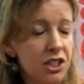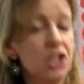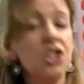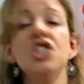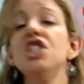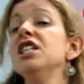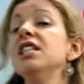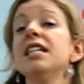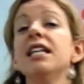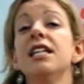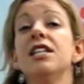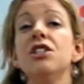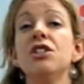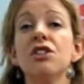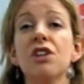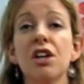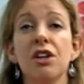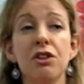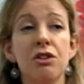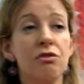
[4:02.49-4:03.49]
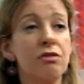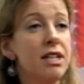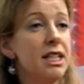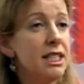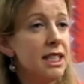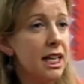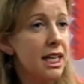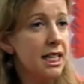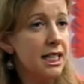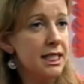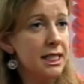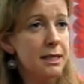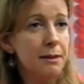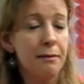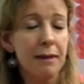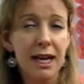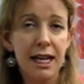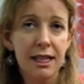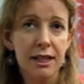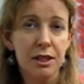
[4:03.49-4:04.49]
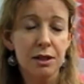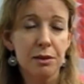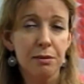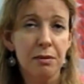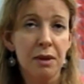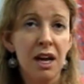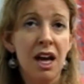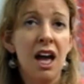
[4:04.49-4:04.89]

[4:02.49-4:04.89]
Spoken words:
and she said it took her 3 days to make them,